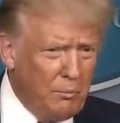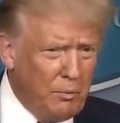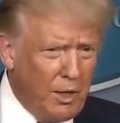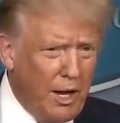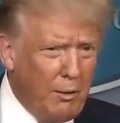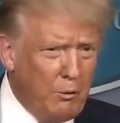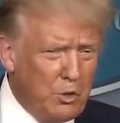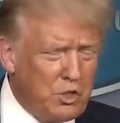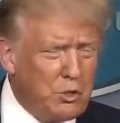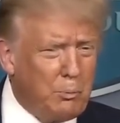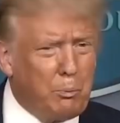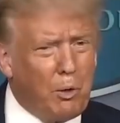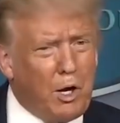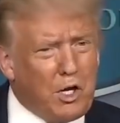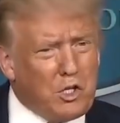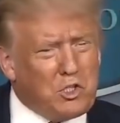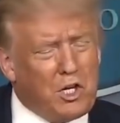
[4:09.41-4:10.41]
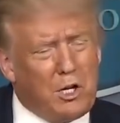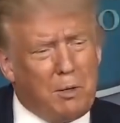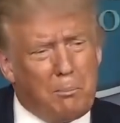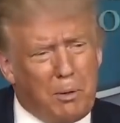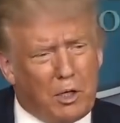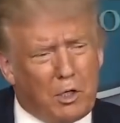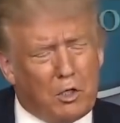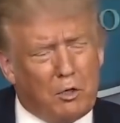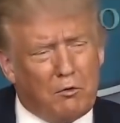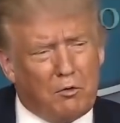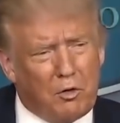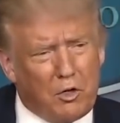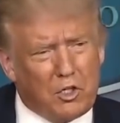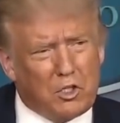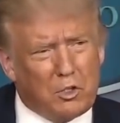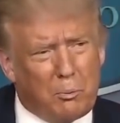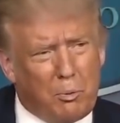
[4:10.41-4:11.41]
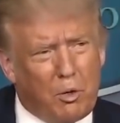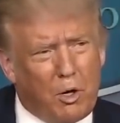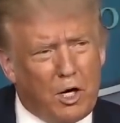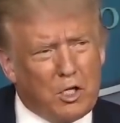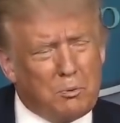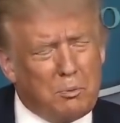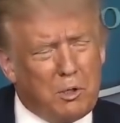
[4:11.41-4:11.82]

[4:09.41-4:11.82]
I was surprised that he picked her, very surprised